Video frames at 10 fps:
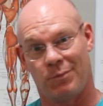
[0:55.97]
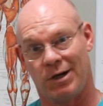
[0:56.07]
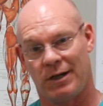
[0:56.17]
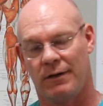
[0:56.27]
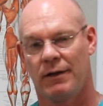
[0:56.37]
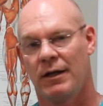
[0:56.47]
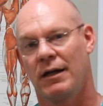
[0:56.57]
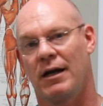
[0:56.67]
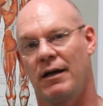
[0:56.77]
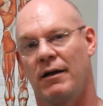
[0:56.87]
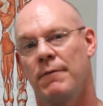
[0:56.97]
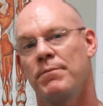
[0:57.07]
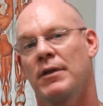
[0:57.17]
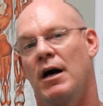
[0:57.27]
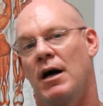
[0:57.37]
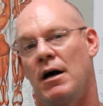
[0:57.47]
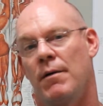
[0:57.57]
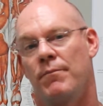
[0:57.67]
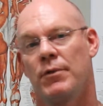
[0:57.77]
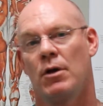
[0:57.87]
butt, kind
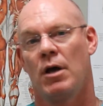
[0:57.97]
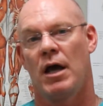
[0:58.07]
of.